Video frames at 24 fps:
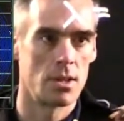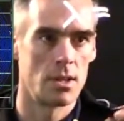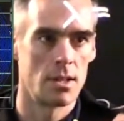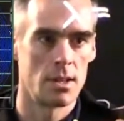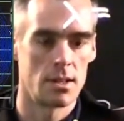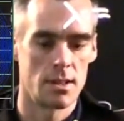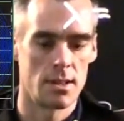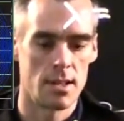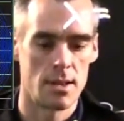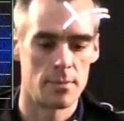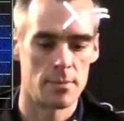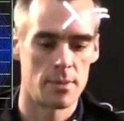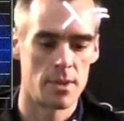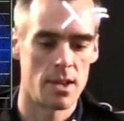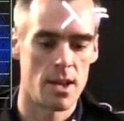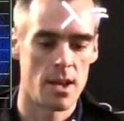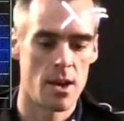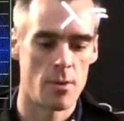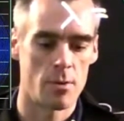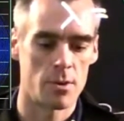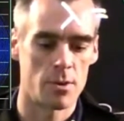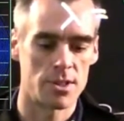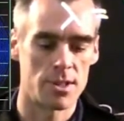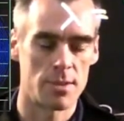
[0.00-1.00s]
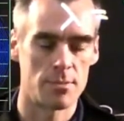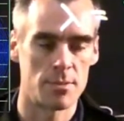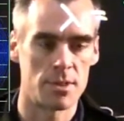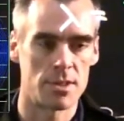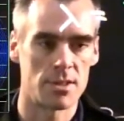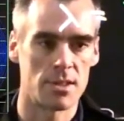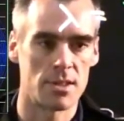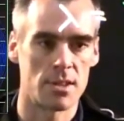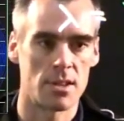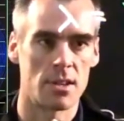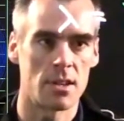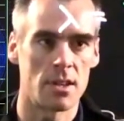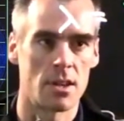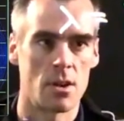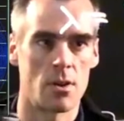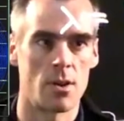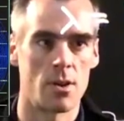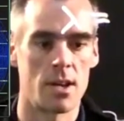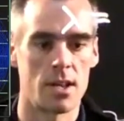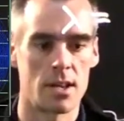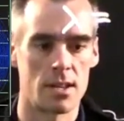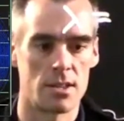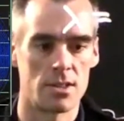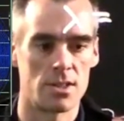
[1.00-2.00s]
lambda naught which I'm just going to go
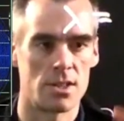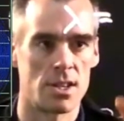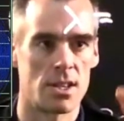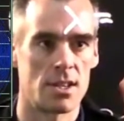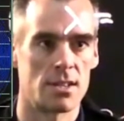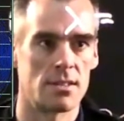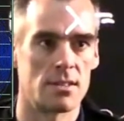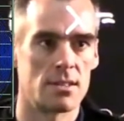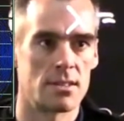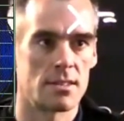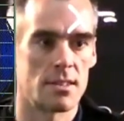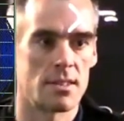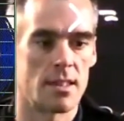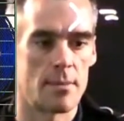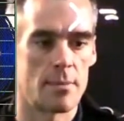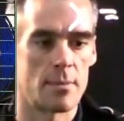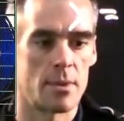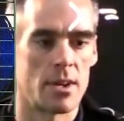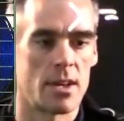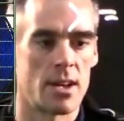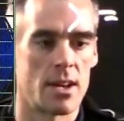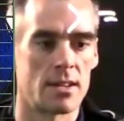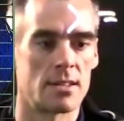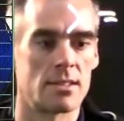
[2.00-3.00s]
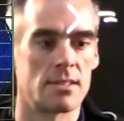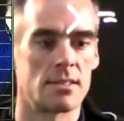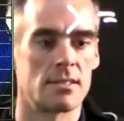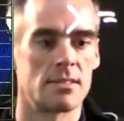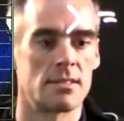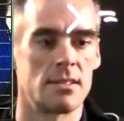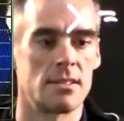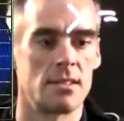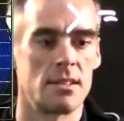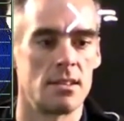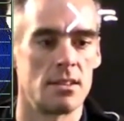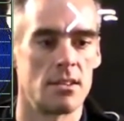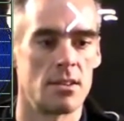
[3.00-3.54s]
ahead and change this lambda naught to c